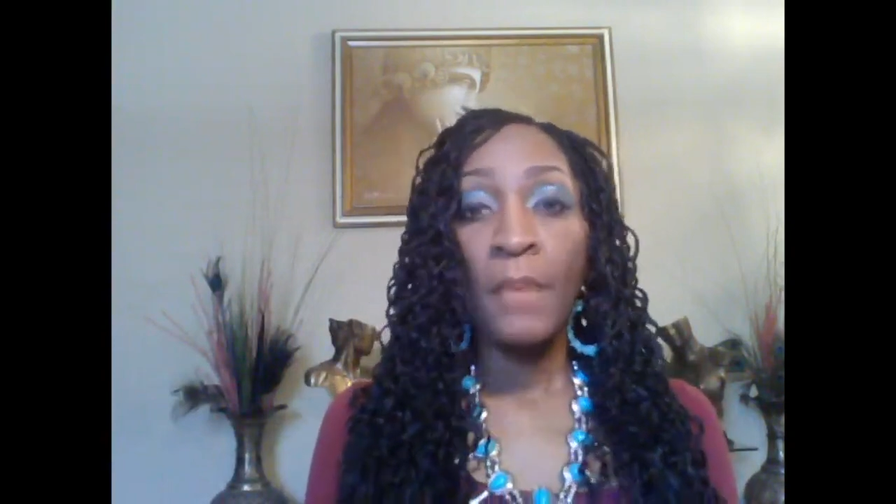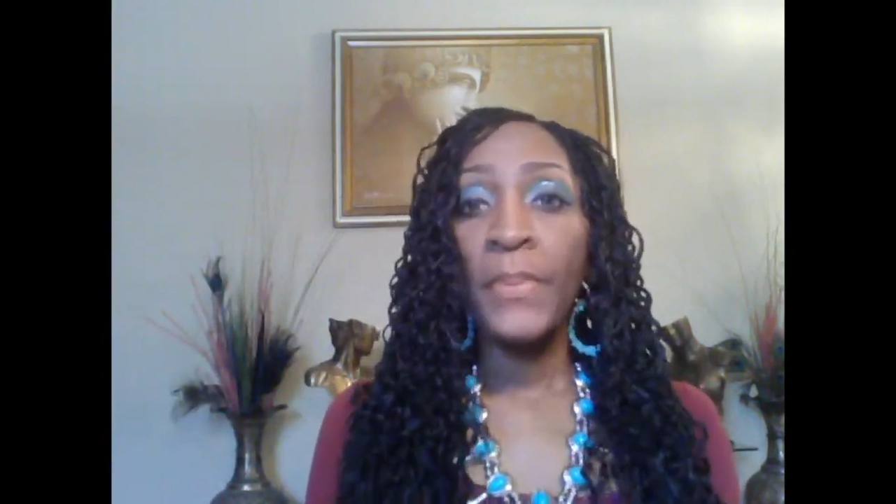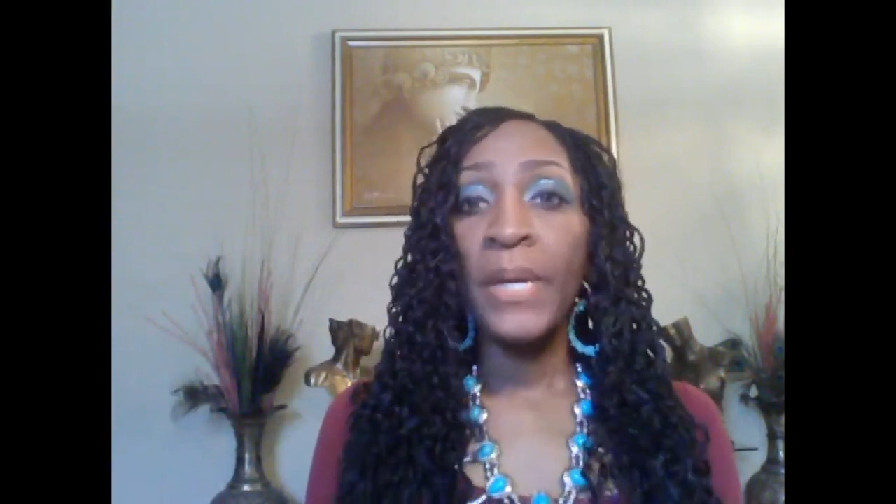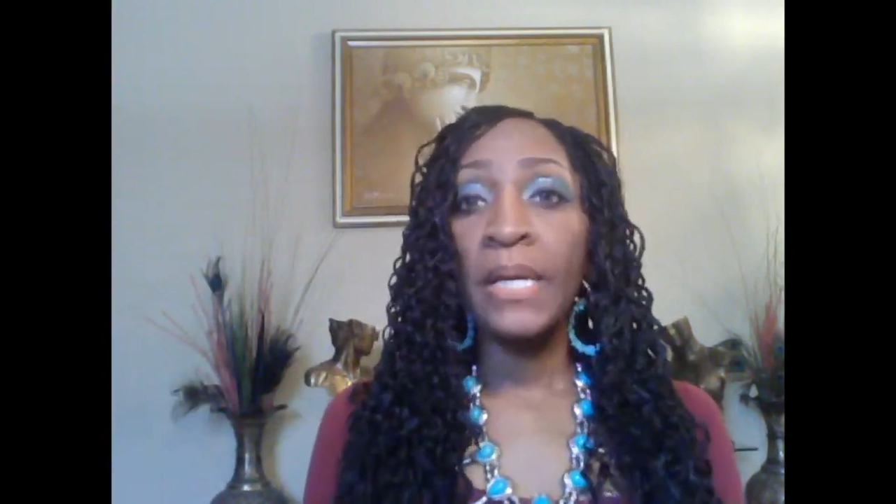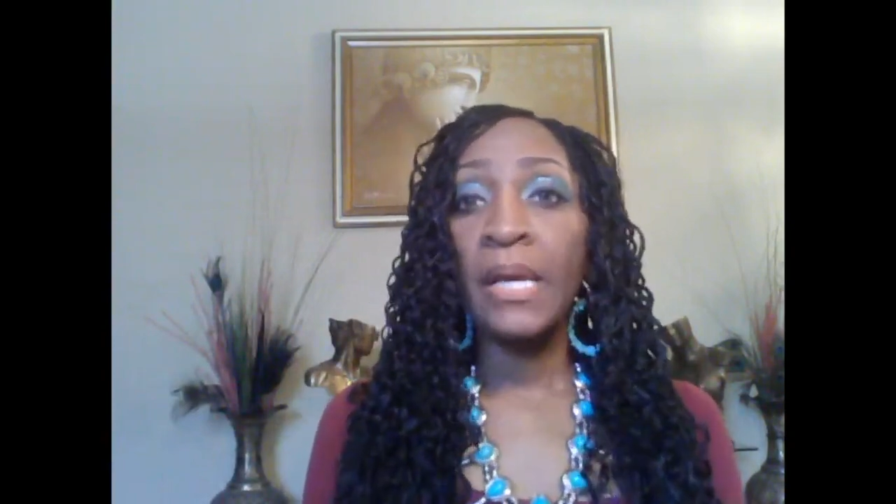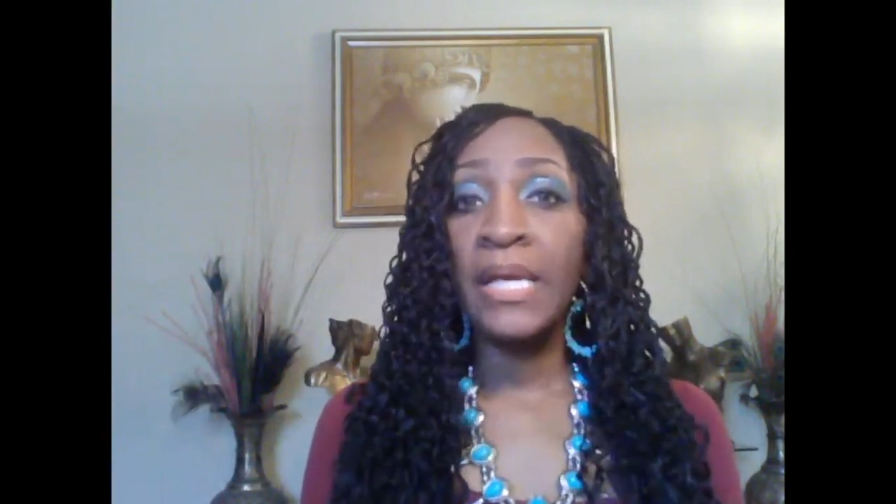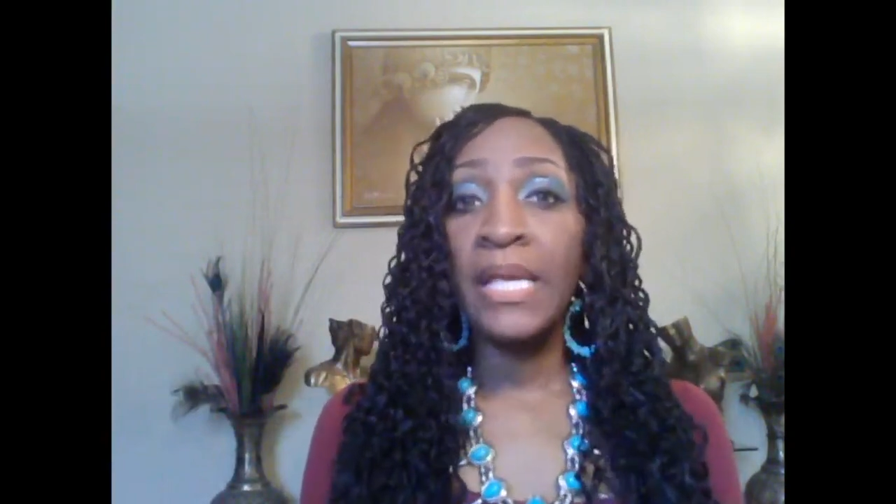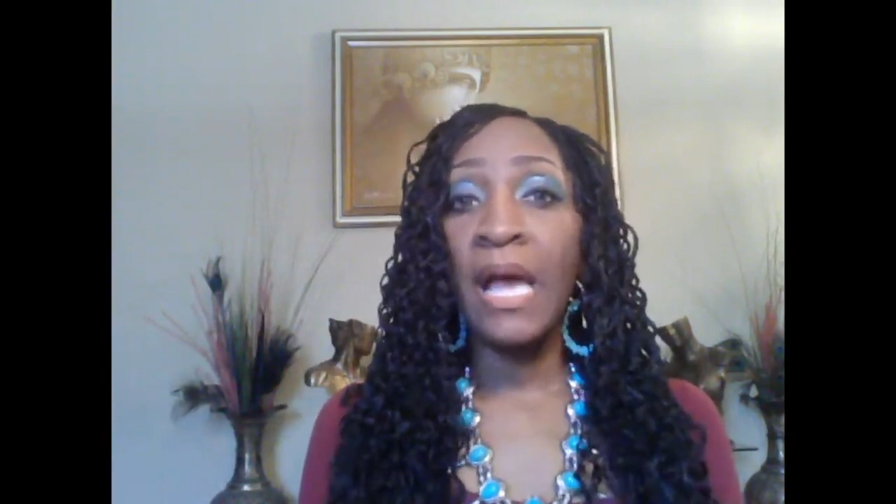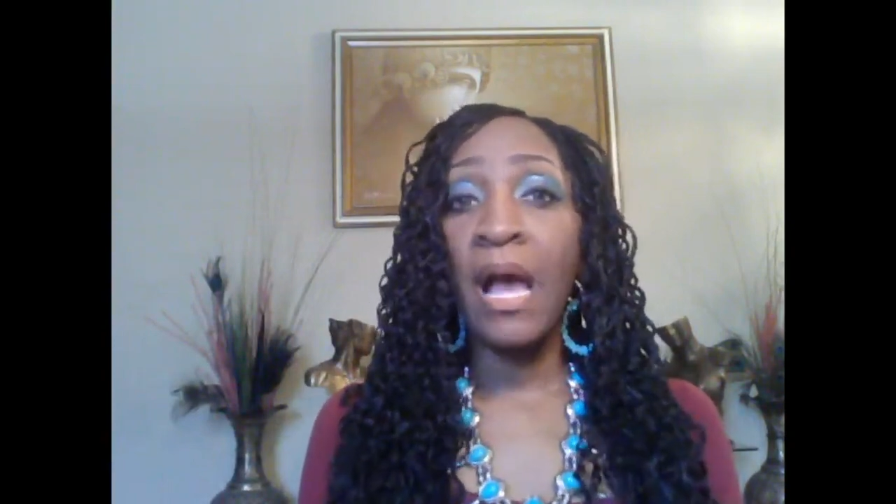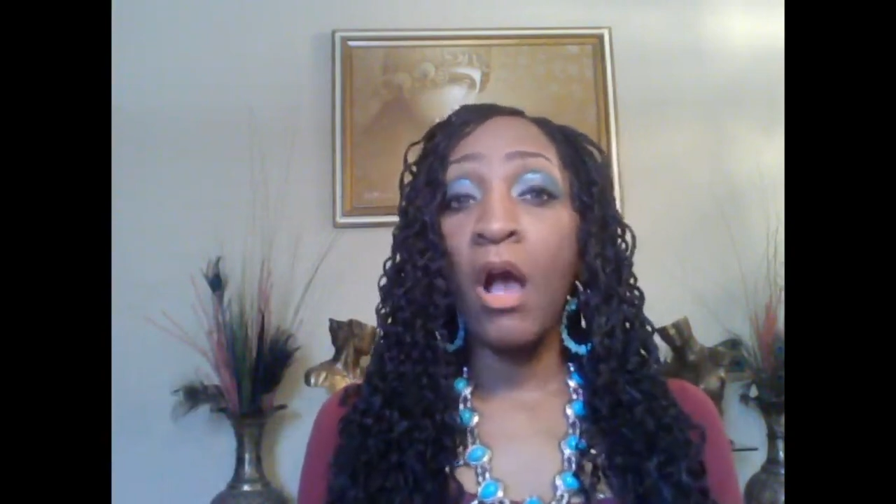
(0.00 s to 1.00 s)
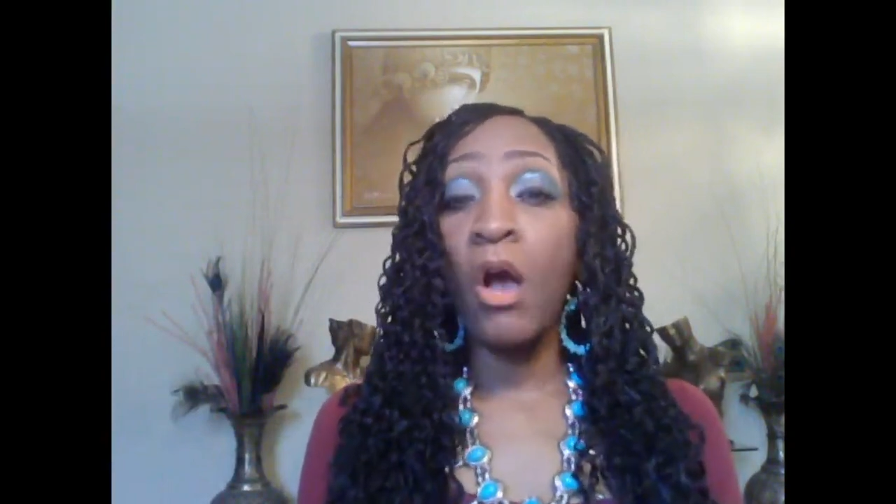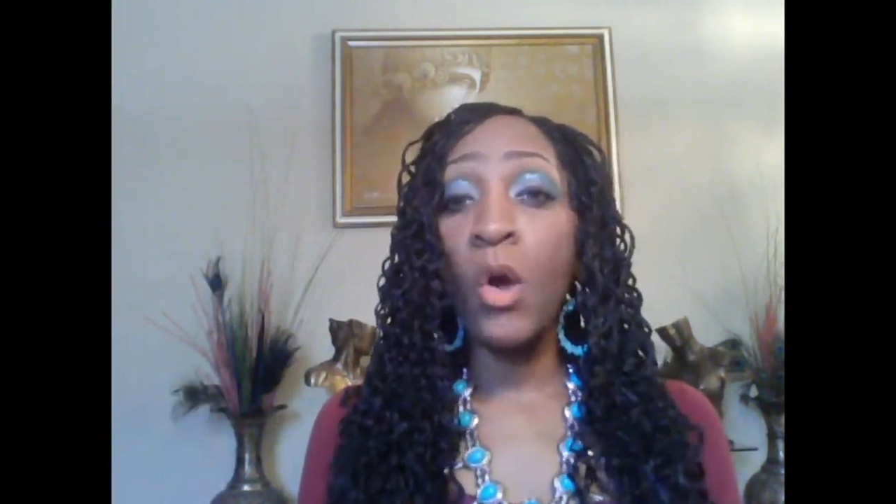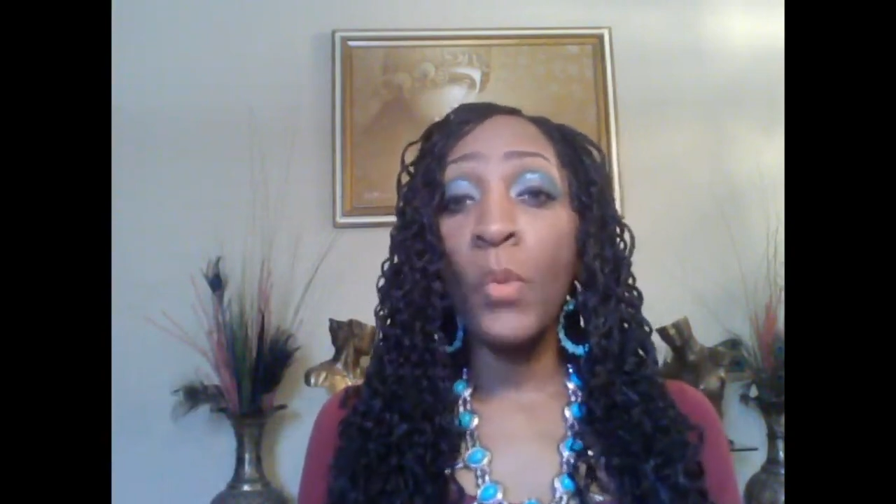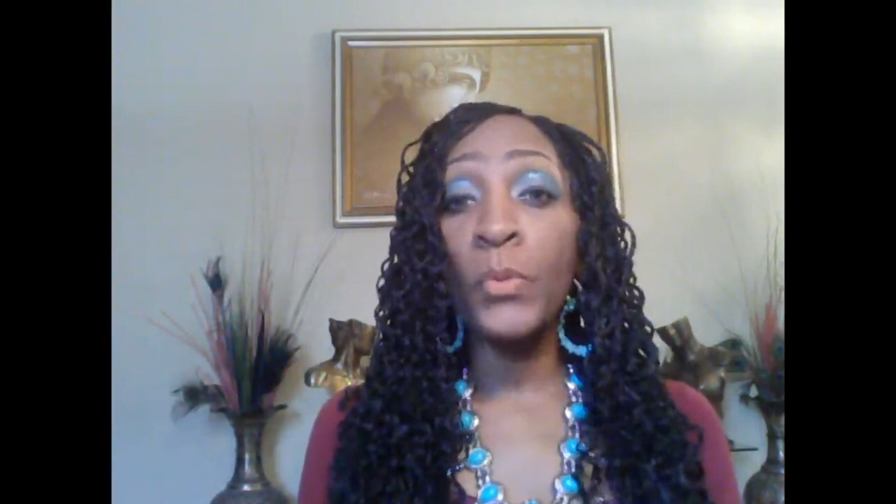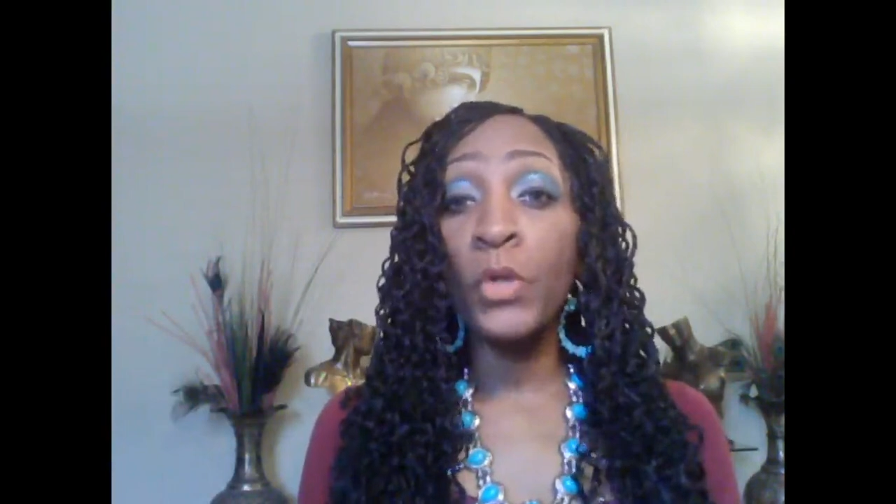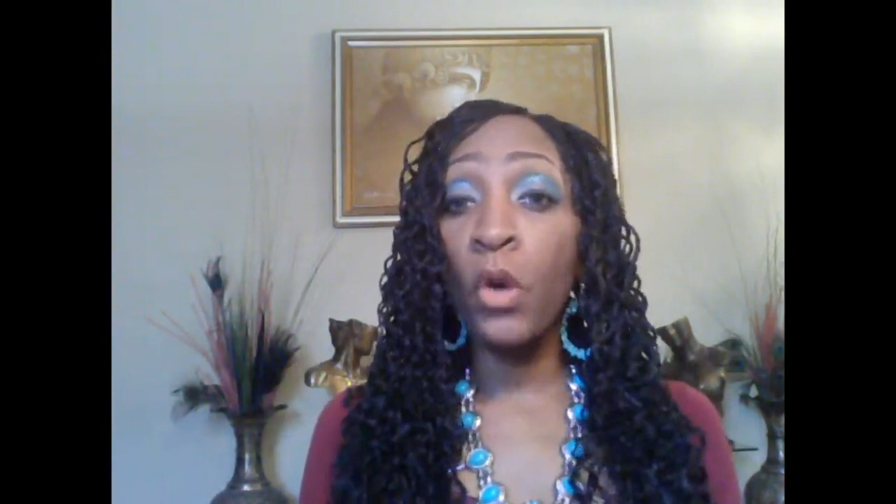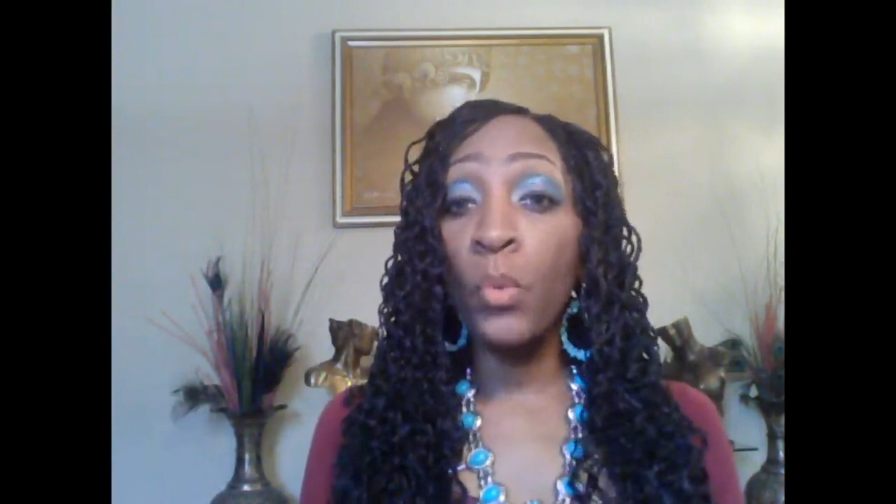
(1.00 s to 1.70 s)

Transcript: But I hope no